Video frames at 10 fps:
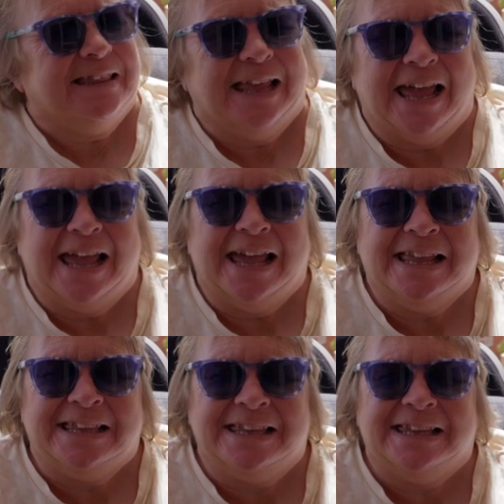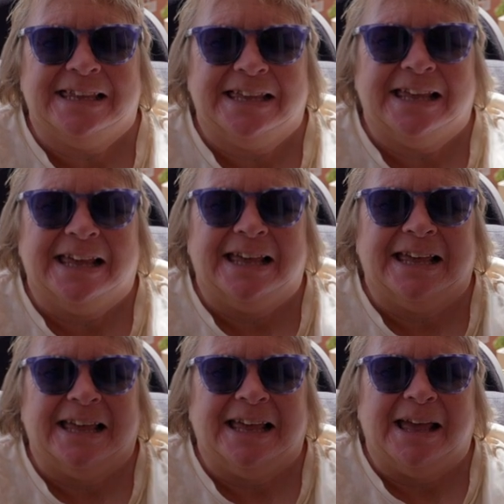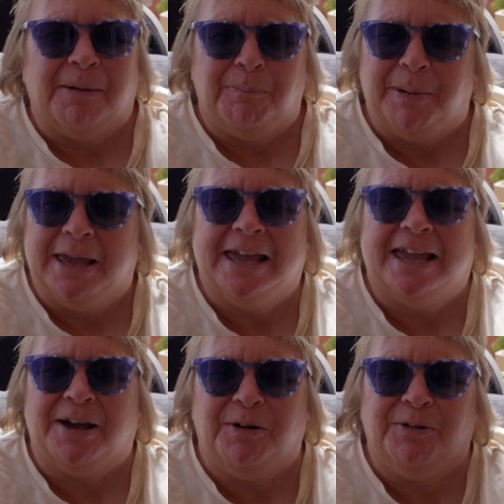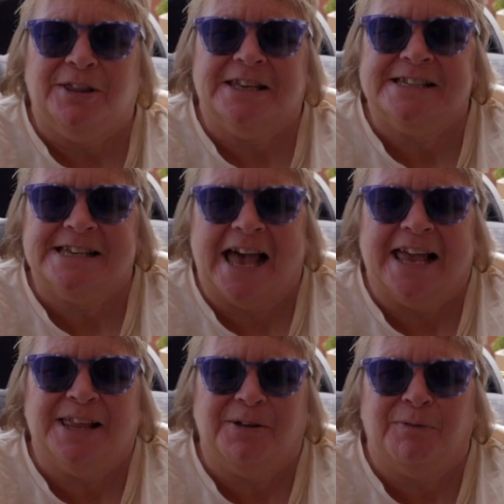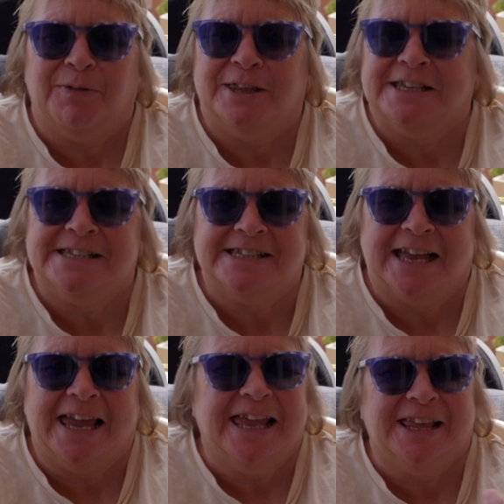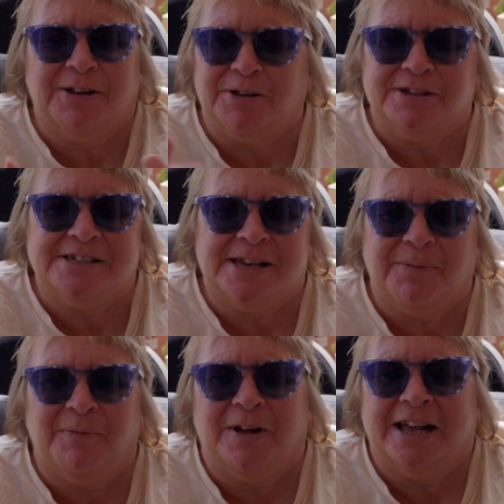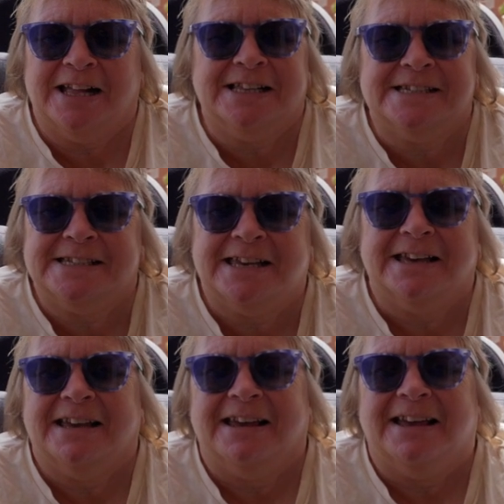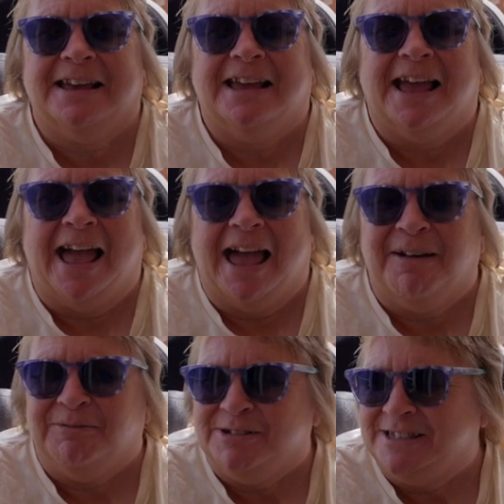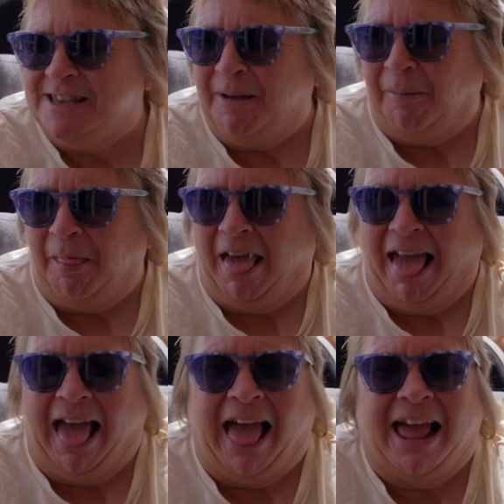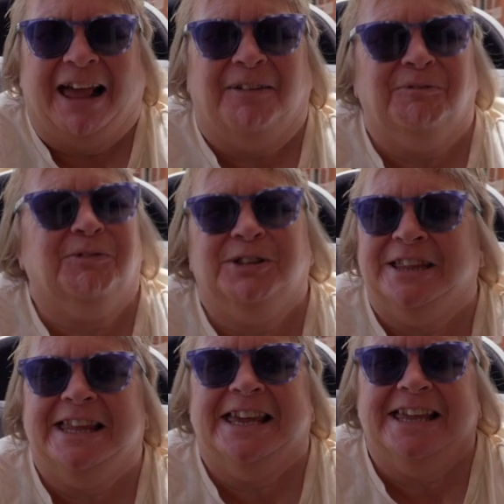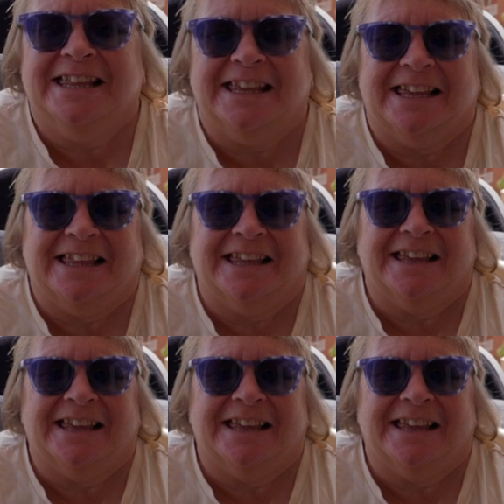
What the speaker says: dead pig on the side of the street or somewhere else, I would say, wah, wouldn't eat it.